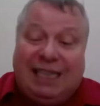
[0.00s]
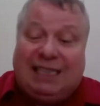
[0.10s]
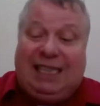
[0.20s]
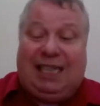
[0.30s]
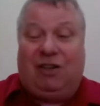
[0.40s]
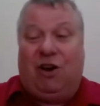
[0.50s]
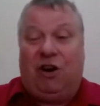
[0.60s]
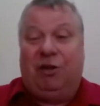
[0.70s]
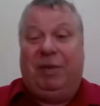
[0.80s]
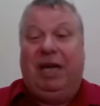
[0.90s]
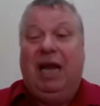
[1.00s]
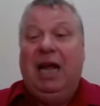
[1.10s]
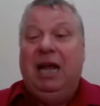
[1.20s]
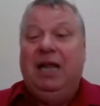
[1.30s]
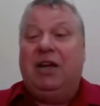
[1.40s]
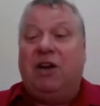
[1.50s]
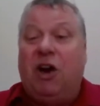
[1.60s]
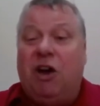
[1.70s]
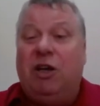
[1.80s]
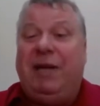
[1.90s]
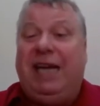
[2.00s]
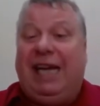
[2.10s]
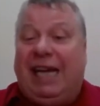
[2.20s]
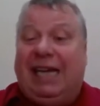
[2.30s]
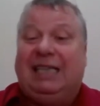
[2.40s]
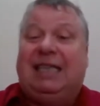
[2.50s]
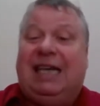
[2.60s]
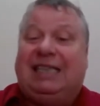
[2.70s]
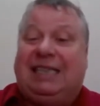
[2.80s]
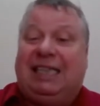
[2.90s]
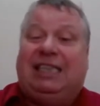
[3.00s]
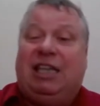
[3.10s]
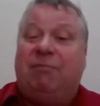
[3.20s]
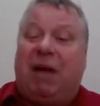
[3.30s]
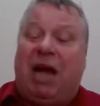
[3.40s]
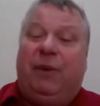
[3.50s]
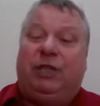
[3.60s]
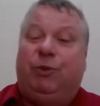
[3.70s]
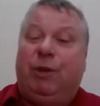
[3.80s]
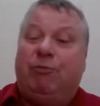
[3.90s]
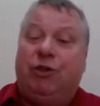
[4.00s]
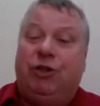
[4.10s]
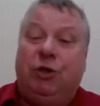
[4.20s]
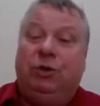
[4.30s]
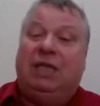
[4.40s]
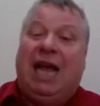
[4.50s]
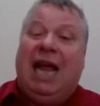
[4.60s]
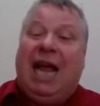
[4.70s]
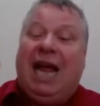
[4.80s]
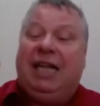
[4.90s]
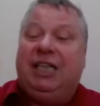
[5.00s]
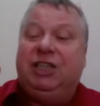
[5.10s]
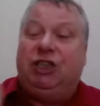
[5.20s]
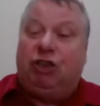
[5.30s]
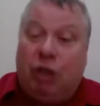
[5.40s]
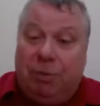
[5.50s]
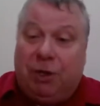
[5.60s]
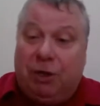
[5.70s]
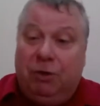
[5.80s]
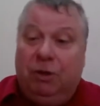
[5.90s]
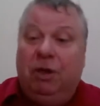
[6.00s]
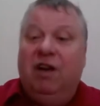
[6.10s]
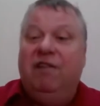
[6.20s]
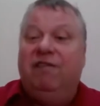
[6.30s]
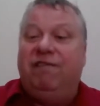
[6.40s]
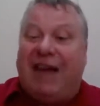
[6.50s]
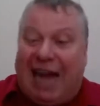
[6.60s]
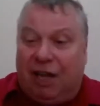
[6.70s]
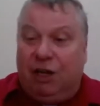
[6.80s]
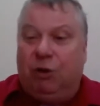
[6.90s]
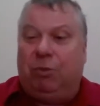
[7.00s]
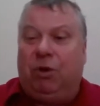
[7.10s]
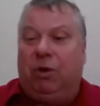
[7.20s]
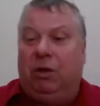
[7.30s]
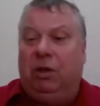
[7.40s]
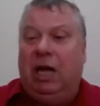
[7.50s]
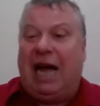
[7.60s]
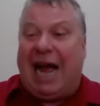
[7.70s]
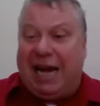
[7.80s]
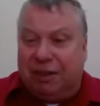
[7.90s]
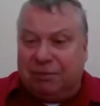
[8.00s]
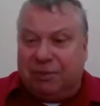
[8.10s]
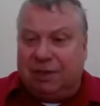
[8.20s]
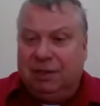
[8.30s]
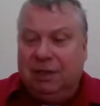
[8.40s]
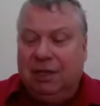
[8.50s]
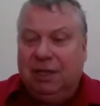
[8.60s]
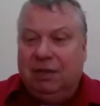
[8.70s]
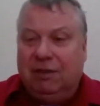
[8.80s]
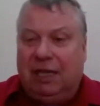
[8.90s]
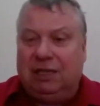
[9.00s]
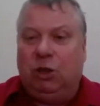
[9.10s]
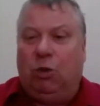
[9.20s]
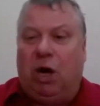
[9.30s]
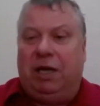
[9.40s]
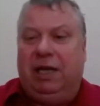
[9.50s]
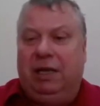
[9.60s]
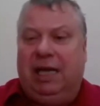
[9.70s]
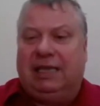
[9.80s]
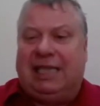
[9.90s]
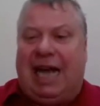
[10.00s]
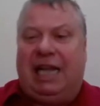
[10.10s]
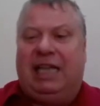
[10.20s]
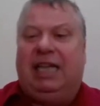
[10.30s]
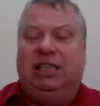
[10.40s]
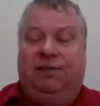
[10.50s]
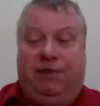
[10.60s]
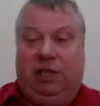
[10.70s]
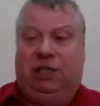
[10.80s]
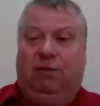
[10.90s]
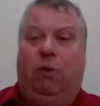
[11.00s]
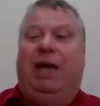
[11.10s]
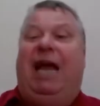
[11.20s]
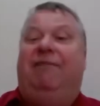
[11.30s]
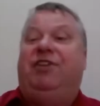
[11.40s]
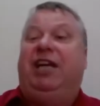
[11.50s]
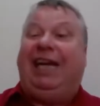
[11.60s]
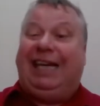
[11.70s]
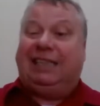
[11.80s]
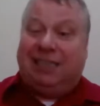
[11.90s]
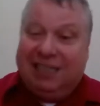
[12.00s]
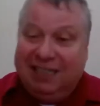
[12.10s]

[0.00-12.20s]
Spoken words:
is the economy? The economy is a system by which we produce and distribute valuable items, right? So what is that? Things, first of all, we have to eat.